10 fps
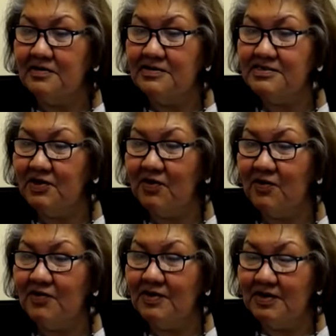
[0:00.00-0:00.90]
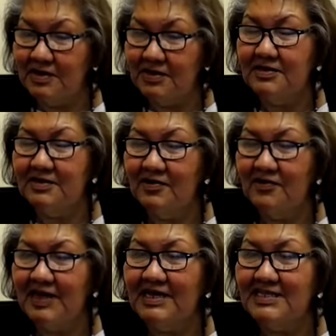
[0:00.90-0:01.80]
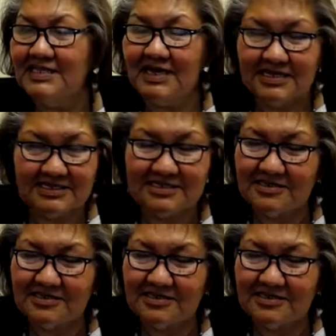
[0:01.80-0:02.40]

So, you know that that